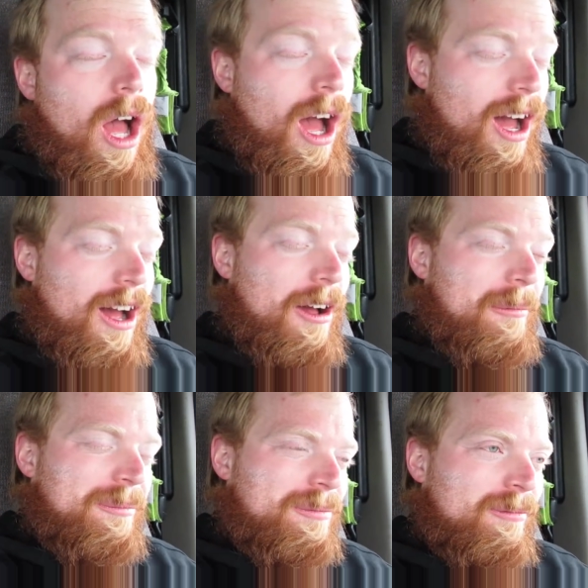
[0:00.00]

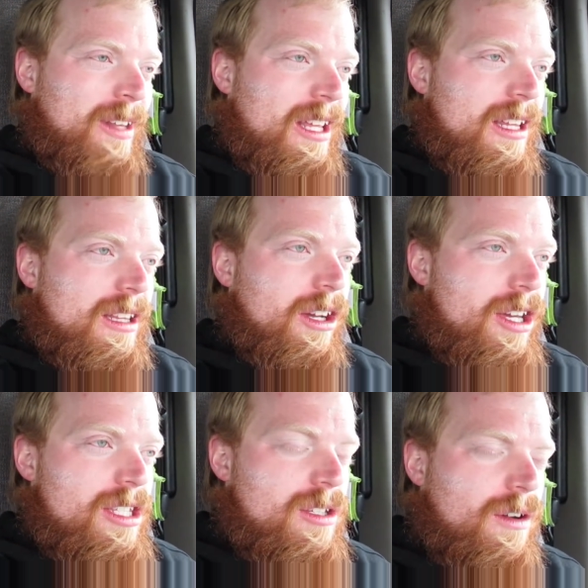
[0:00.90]
Um, there
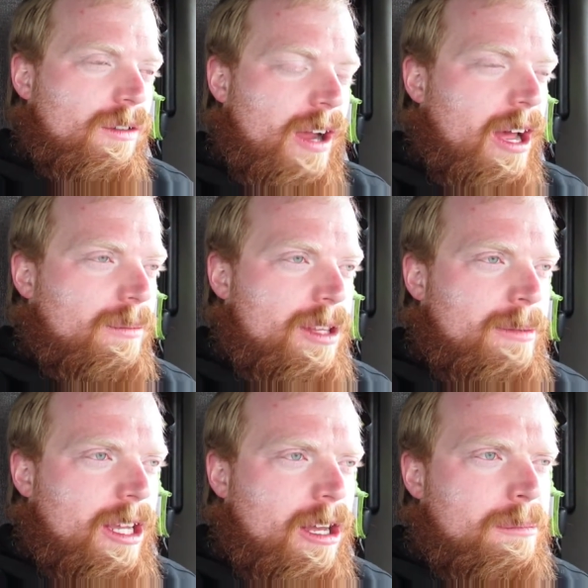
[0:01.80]
is a, a route within
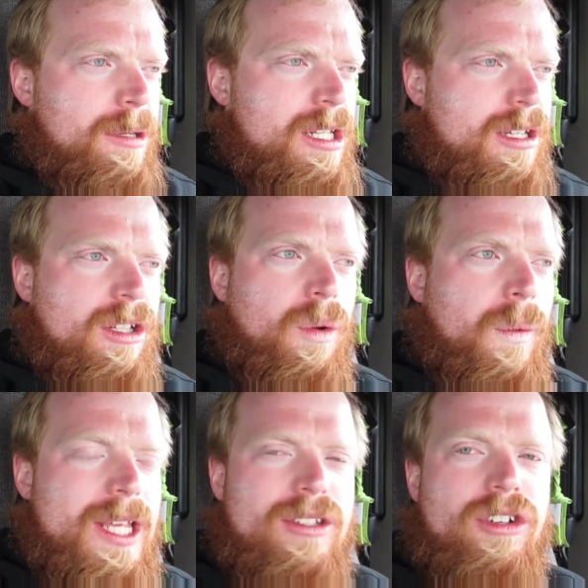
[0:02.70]
my company. It's called the
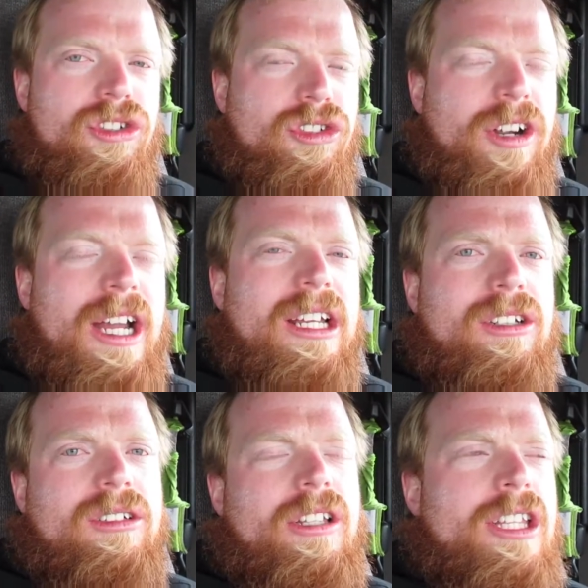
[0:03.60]
Western
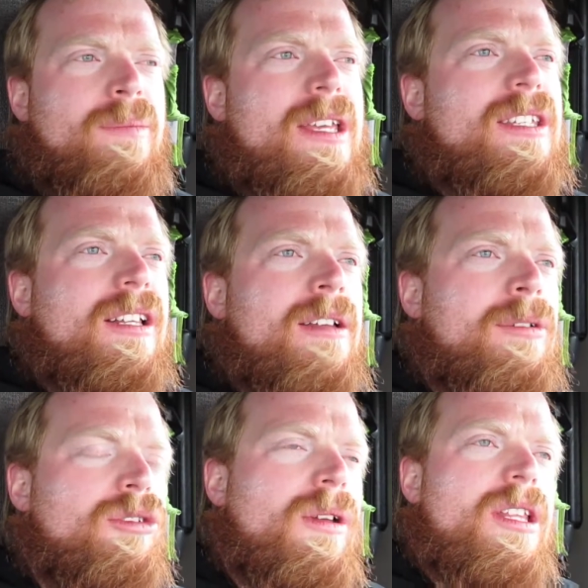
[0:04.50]
Triangle. It's basically
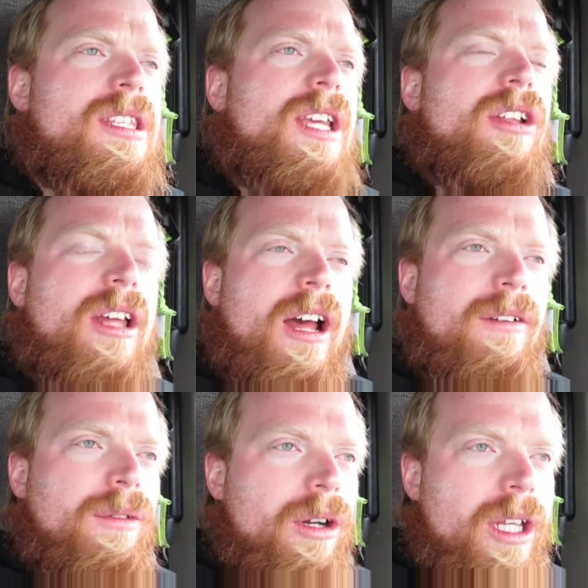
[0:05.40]
between Southern
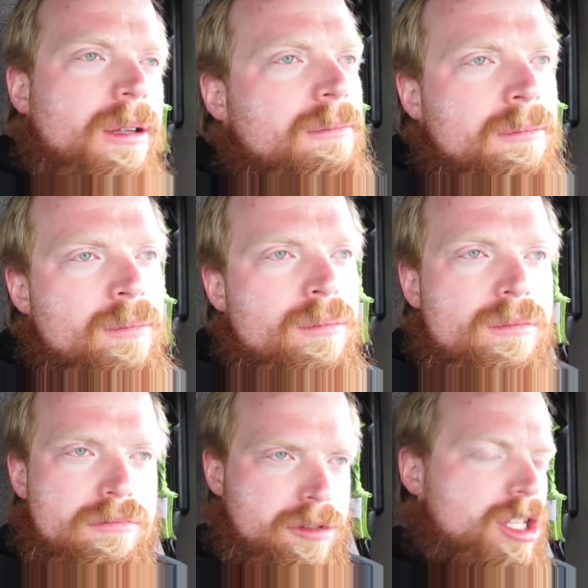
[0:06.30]
California,
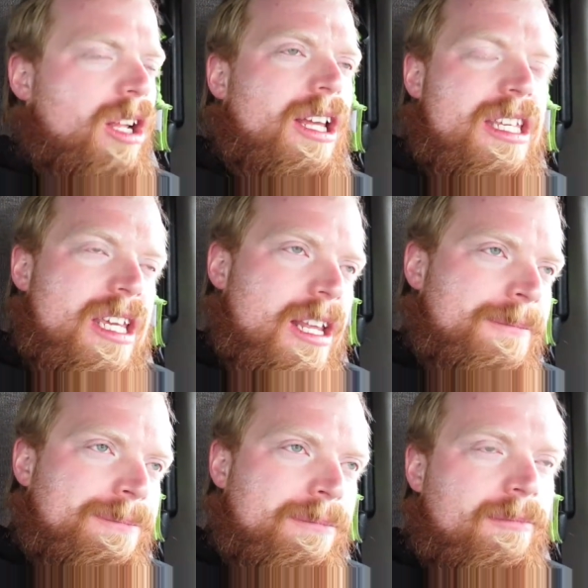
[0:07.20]
Salt Lake City,
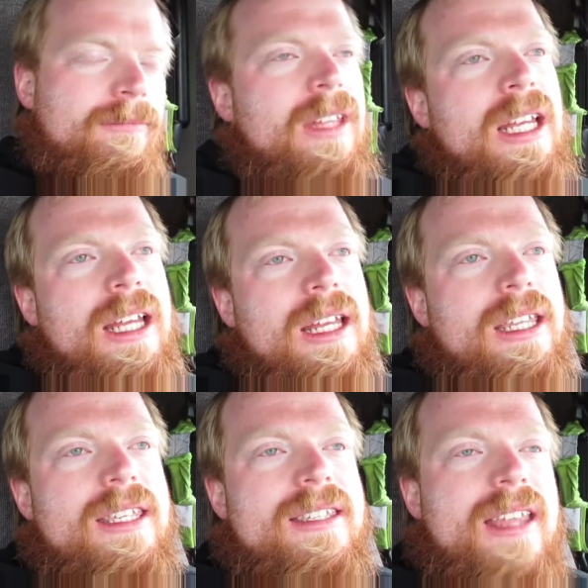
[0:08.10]

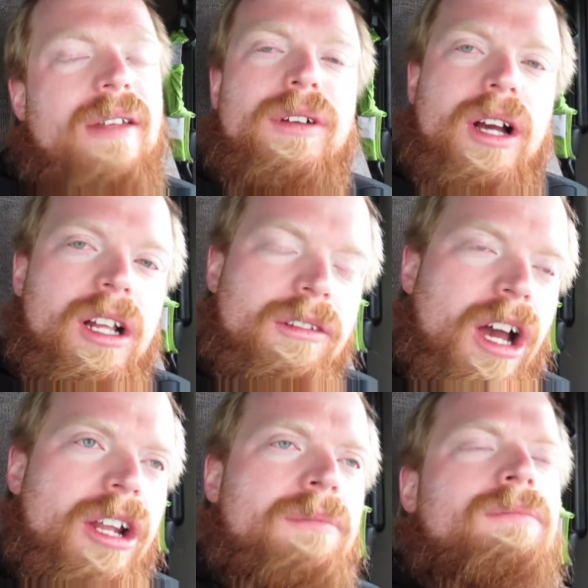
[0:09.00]
Denver,
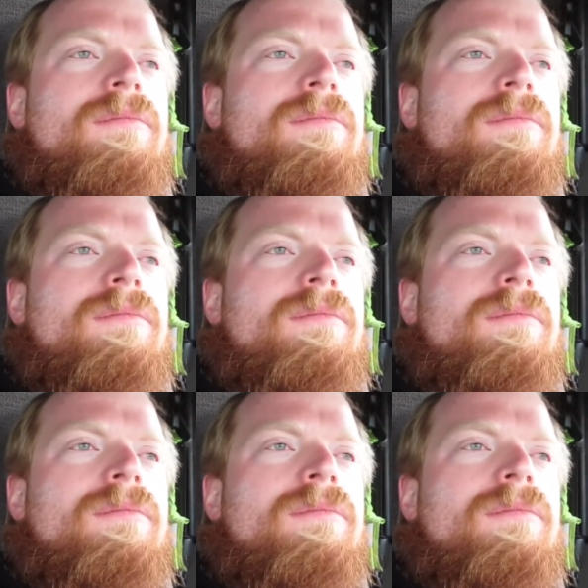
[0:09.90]
Colorado,